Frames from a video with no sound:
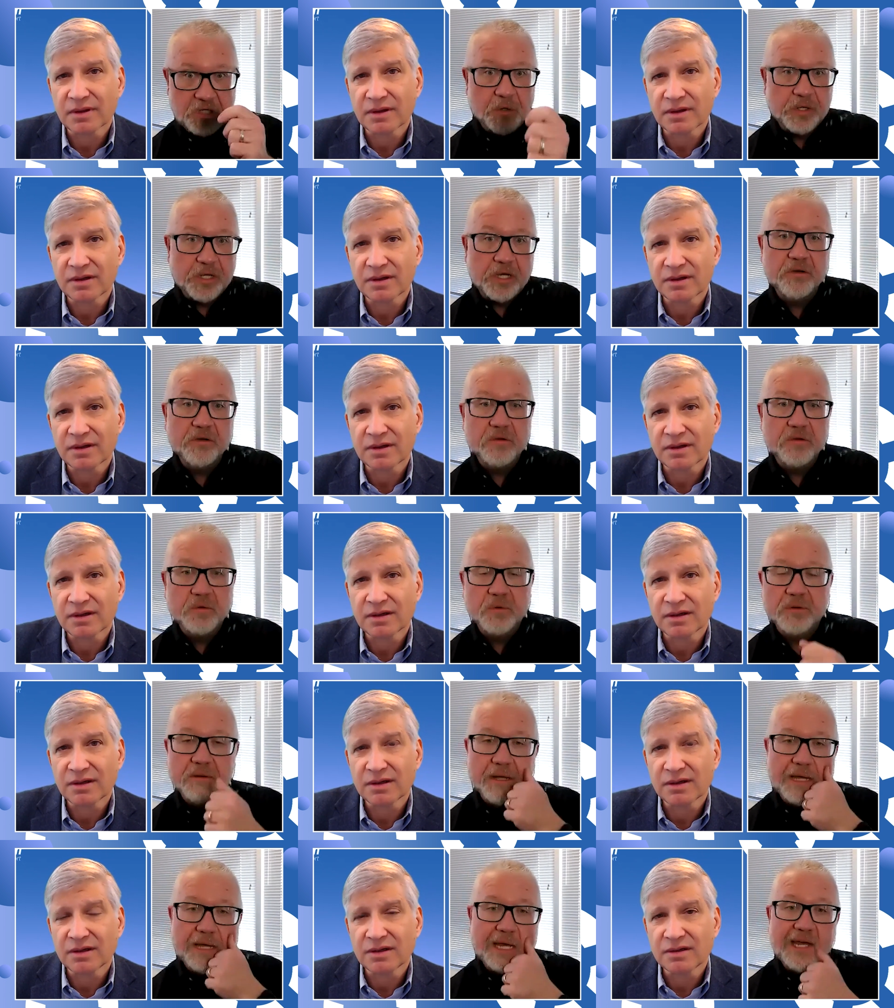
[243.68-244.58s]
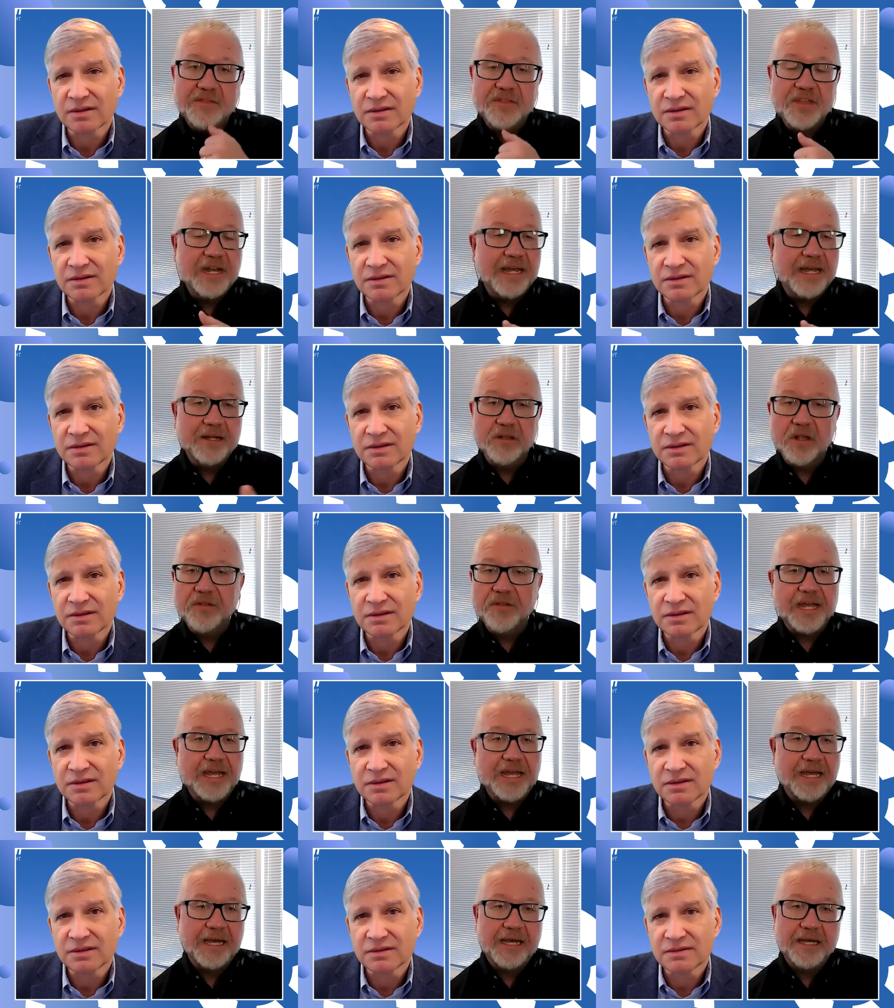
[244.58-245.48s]
Speaker 1: So you hit the nail
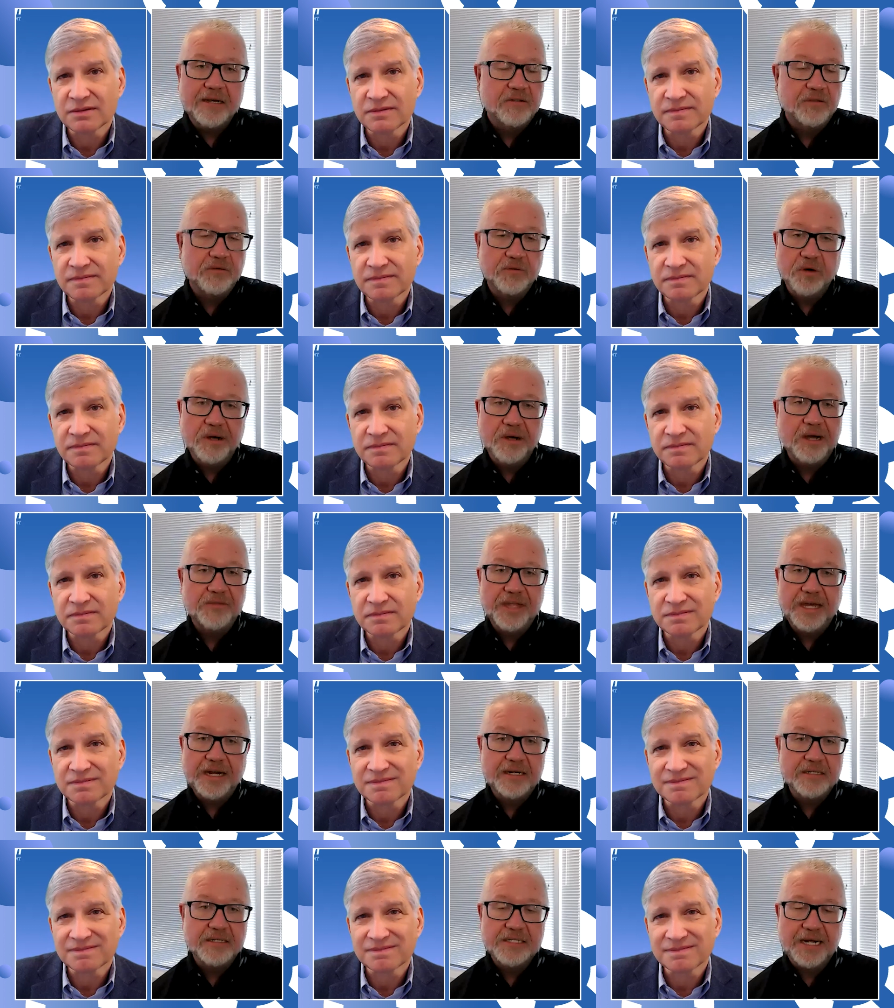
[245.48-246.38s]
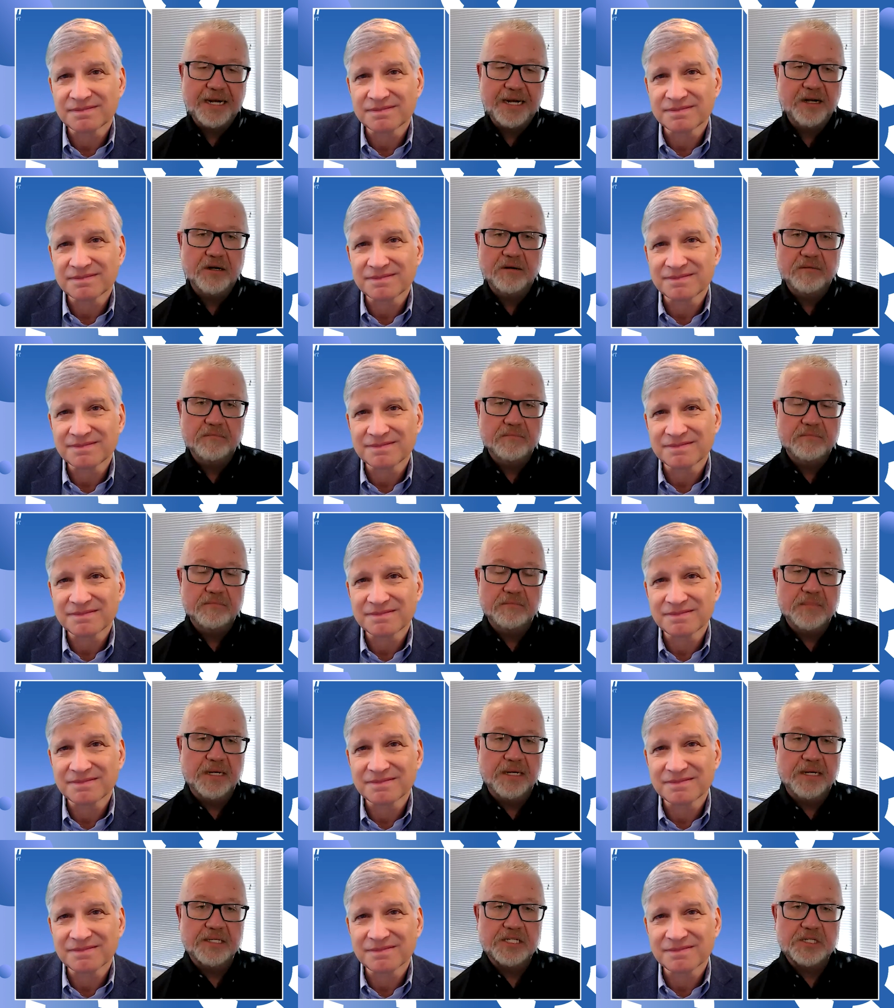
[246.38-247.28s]
on the head throughout that entire
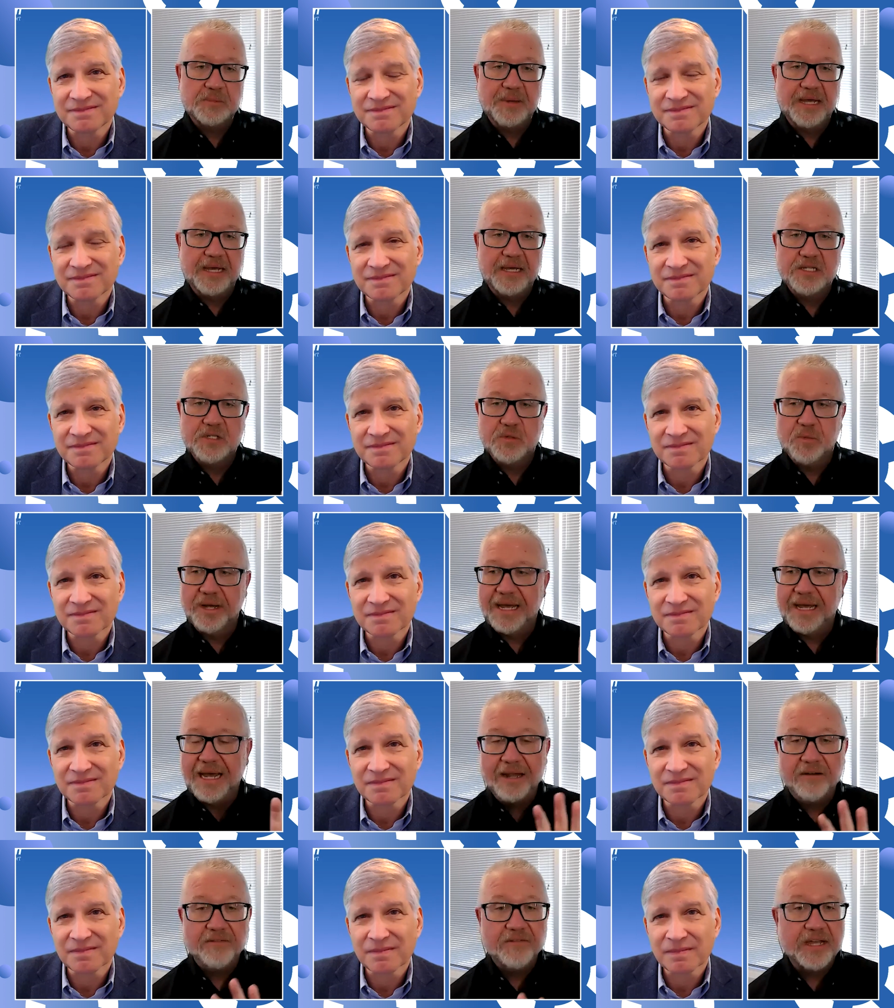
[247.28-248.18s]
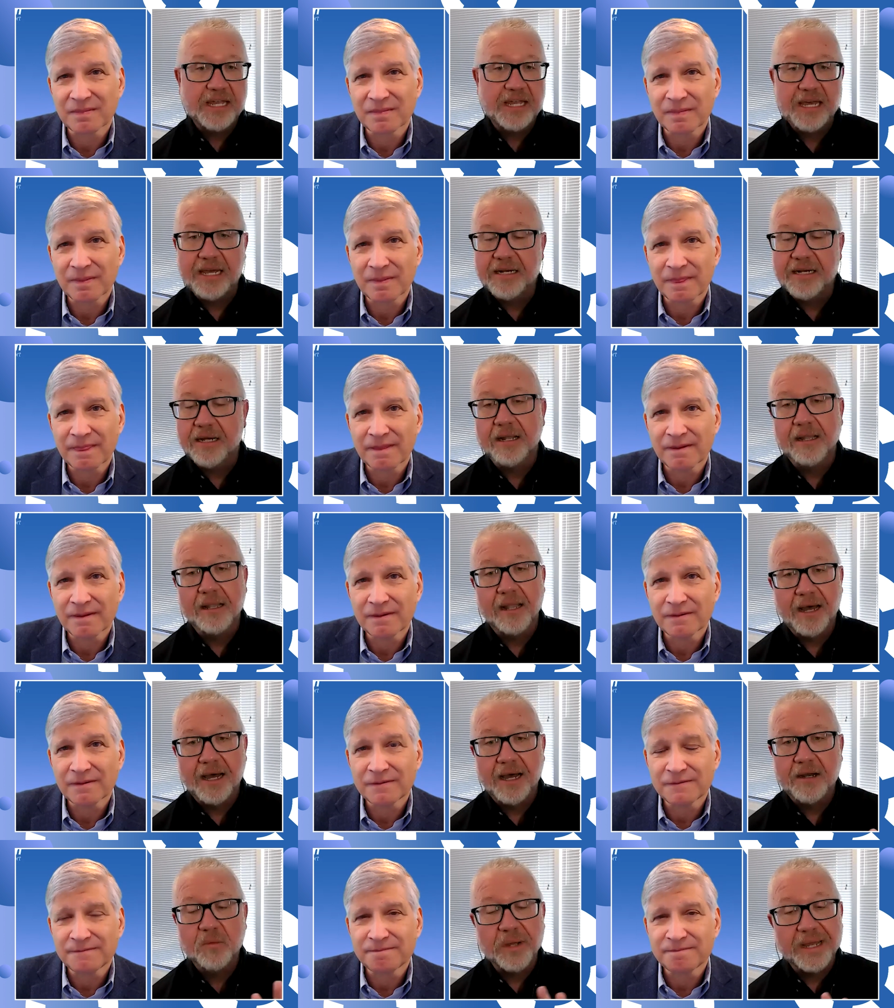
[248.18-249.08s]
uh, space. We advocate a
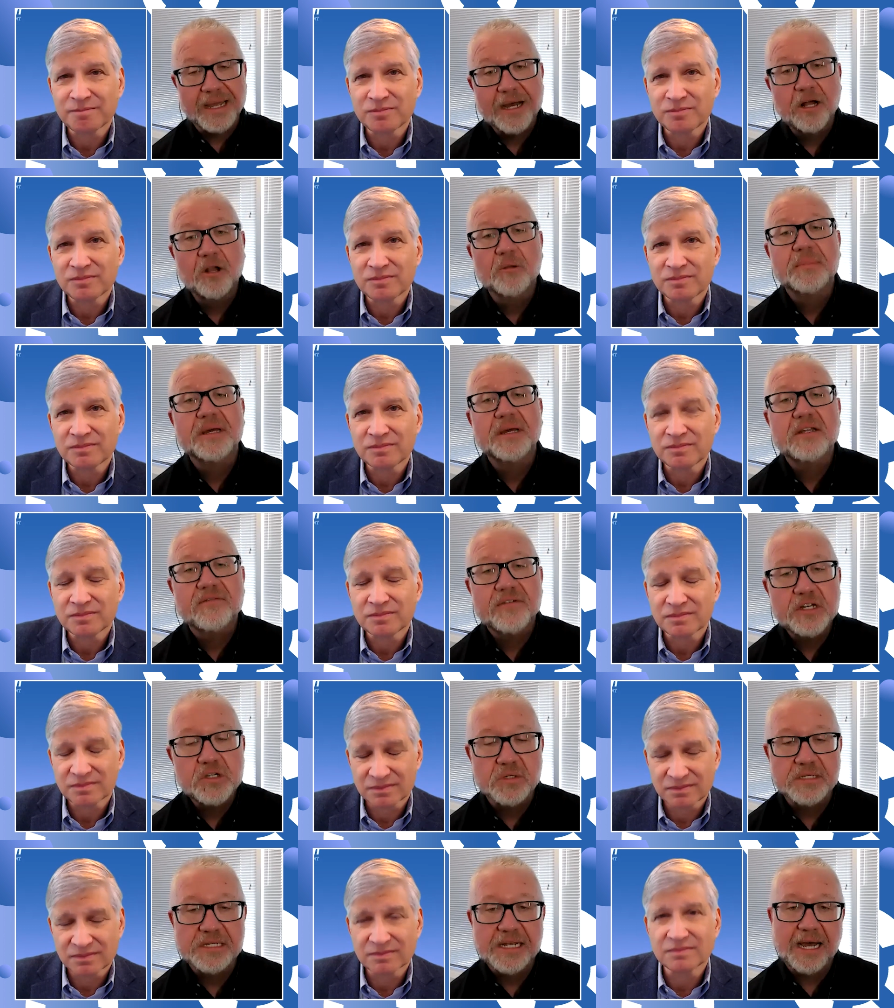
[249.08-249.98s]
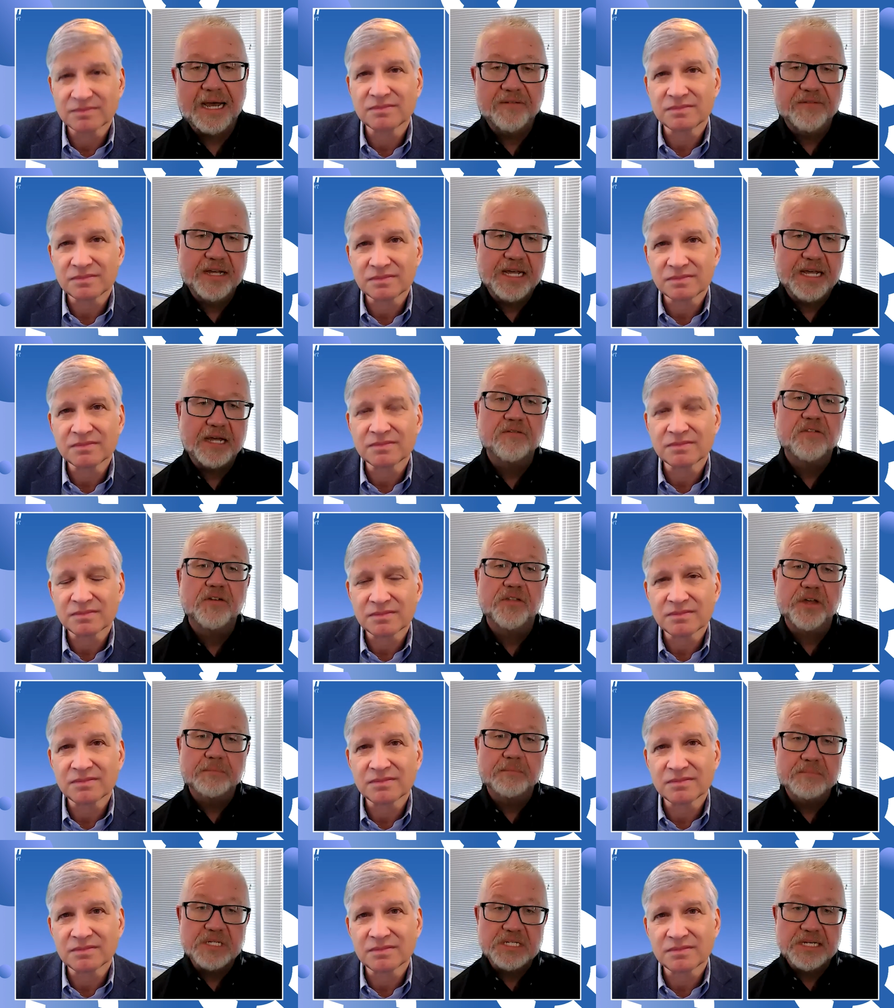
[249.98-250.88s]
lot. We help individuals
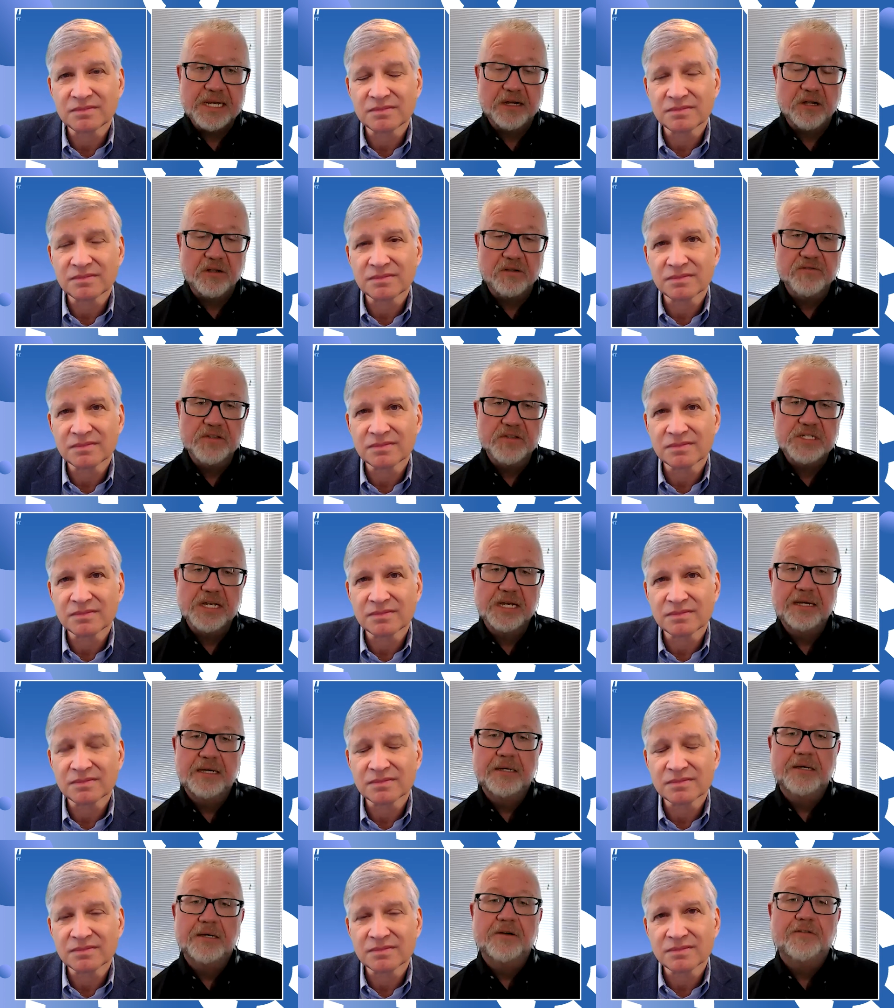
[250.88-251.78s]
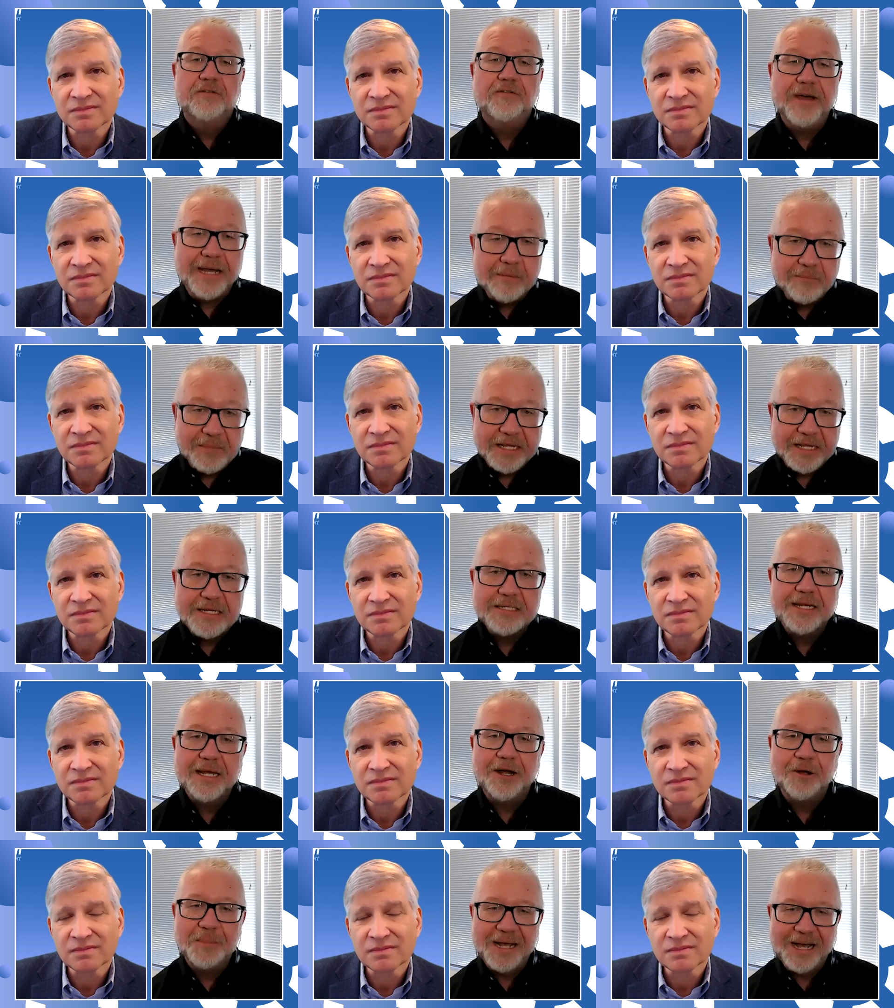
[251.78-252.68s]
advocate for themselves, families to